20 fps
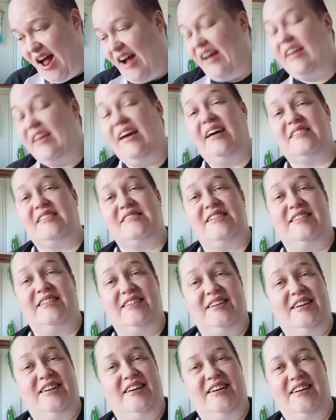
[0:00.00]
Yes,
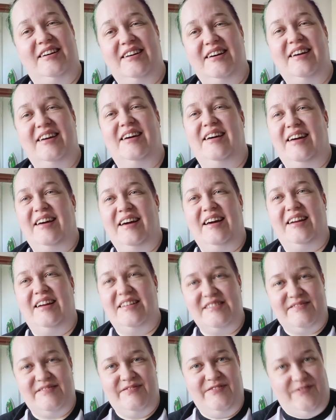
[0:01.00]
it
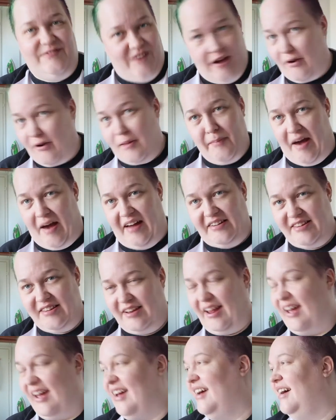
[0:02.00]
is very bad
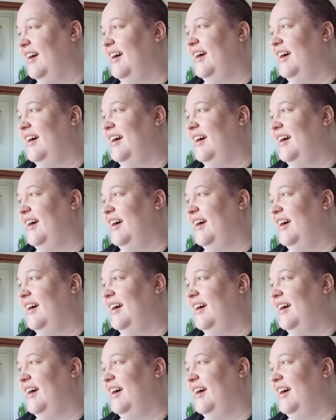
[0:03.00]
today.